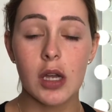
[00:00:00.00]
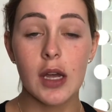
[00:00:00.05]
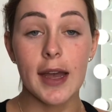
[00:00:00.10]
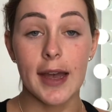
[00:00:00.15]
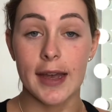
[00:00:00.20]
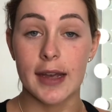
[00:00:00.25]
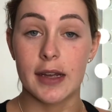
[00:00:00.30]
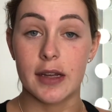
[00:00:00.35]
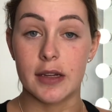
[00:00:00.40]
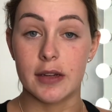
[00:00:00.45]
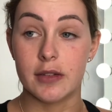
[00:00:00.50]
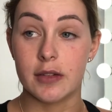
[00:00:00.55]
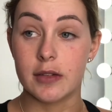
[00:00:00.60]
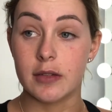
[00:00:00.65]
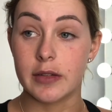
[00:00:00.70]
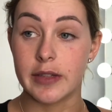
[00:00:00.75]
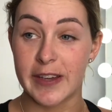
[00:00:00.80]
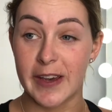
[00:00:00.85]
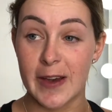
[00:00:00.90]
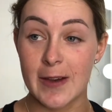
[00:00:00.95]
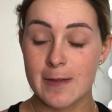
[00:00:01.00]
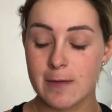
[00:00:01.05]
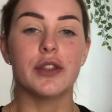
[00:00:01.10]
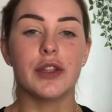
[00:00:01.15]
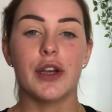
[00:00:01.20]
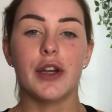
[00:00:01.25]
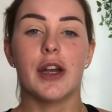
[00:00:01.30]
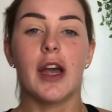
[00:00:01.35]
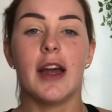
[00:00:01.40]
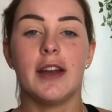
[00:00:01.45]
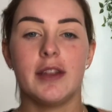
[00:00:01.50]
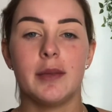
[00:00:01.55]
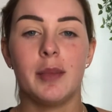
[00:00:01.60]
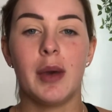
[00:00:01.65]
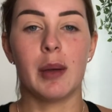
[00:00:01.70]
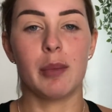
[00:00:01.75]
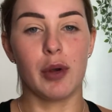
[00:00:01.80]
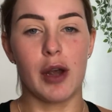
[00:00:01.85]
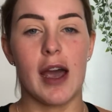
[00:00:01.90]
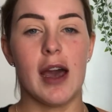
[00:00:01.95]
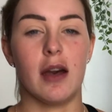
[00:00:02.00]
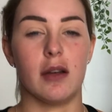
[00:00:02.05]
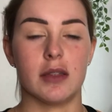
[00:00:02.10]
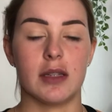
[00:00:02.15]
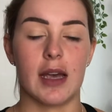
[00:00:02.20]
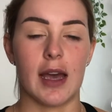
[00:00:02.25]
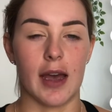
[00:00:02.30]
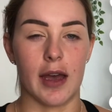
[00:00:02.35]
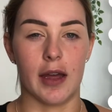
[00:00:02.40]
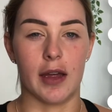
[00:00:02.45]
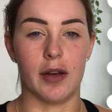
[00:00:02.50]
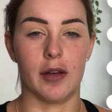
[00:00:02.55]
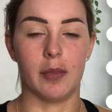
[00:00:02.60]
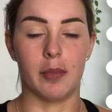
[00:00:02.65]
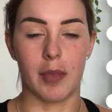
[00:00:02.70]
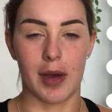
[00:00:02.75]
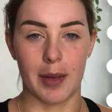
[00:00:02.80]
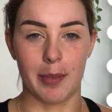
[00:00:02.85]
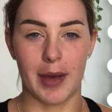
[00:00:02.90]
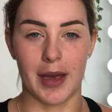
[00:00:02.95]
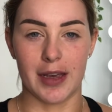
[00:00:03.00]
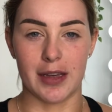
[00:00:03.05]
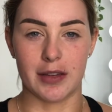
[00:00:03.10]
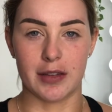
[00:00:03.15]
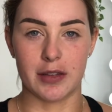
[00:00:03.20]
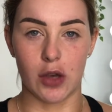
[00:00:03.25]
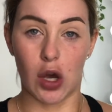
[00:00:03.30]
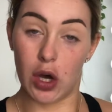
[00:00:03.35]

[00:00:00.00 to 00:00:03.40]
And yeah, so I did my brows and my base